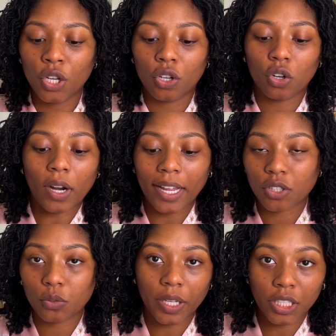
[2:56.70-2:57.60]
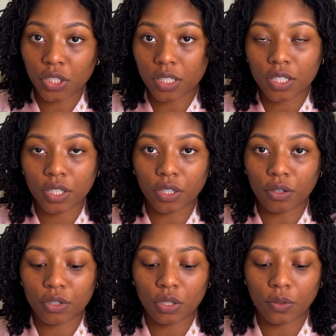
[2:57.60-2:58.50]
graduations to
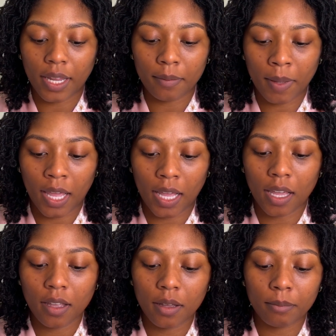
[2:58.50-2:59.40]
go to in May.